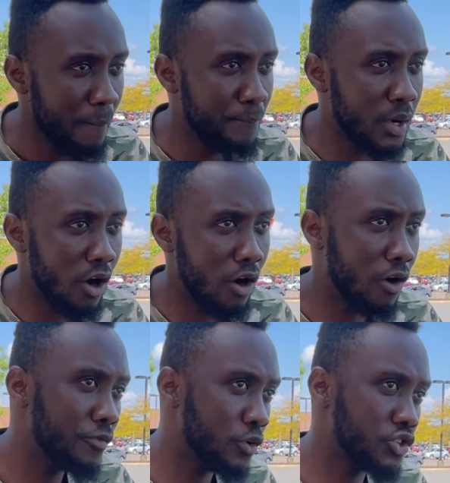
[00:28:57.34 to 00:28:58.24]
But
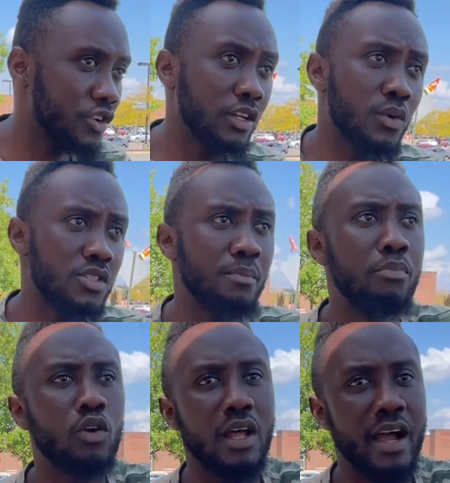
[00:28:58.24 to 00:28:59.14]
unfortunately, there was a
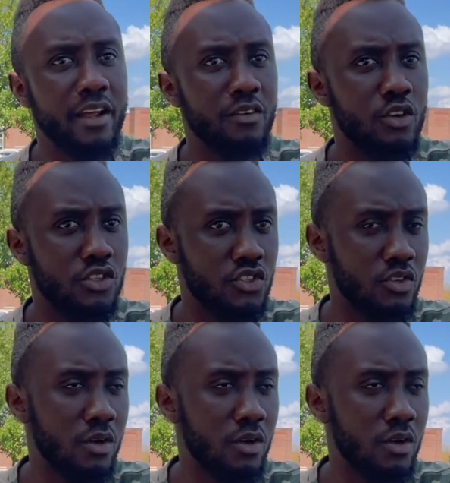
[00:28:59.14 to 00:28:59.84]
boat ahead of us.